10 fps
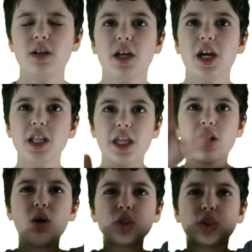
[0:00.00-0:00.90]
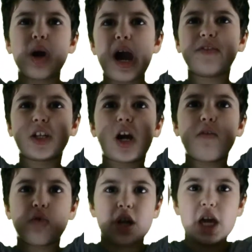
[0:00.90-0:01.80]
And they also have to
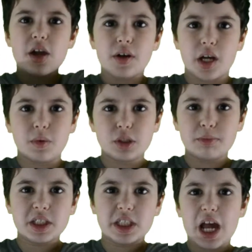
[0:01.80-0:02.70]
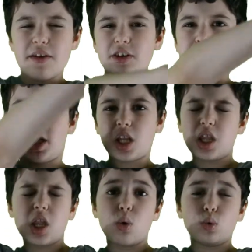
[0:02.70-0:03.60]
cover an area, which means they have to be
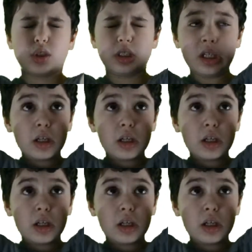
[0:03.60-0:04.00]
closed.